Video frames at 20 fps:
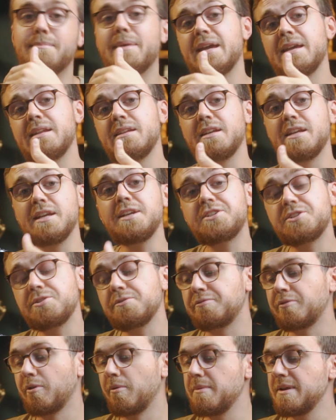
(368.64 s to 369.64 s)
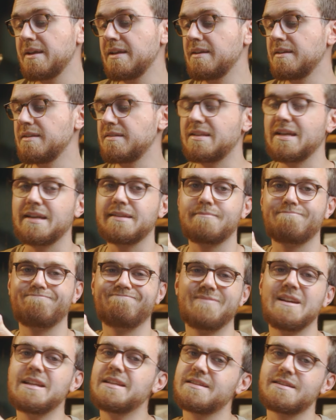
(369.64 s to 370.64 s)
main issue for me is that
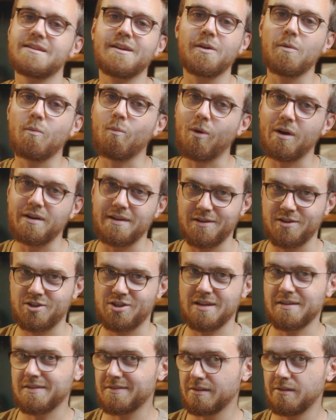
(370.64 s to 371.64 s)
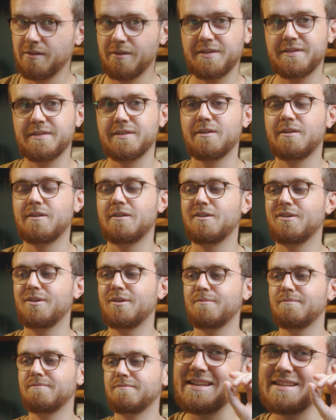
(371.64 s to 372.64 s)
it's not a 1-inch sensor,
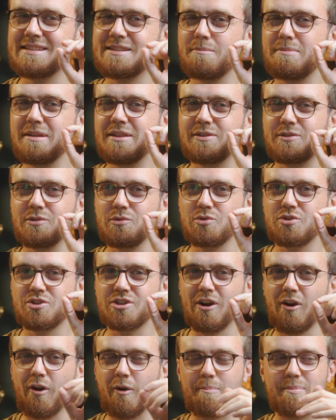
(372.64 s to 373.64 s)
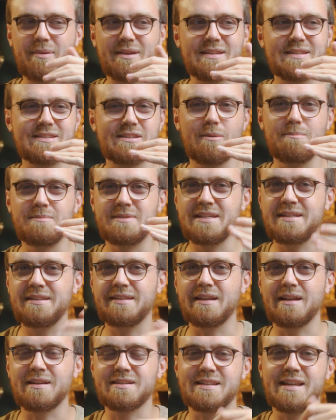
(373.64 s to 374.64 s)
so it's a bit too sharp in some
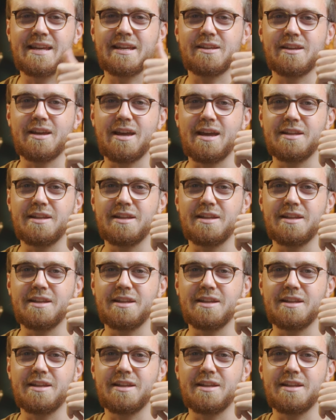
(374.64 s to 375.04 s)
details like